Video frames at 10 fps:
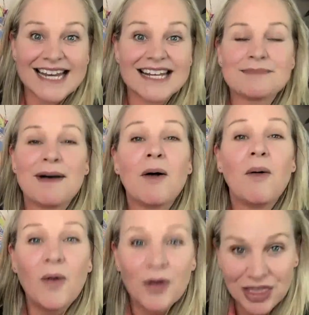It is my
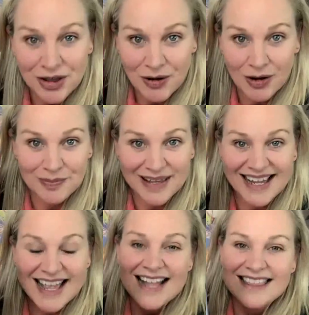author
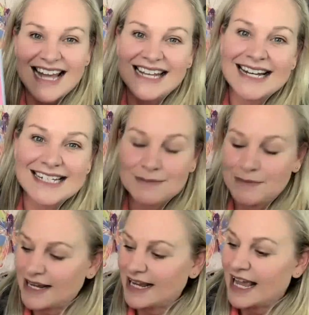copy that lets
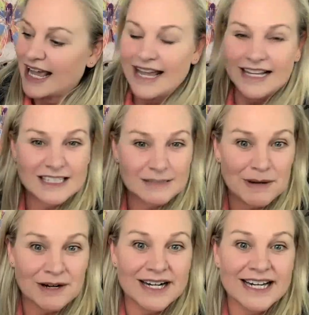me
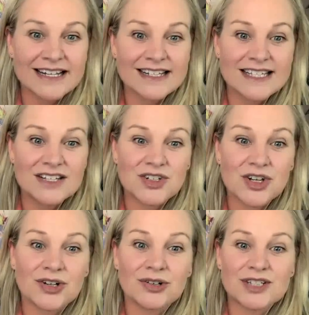experience the
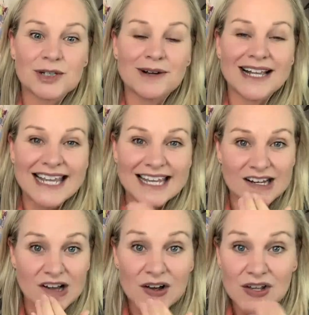journal so I
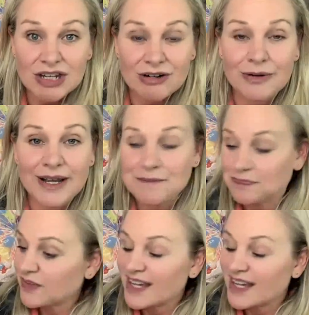can go through it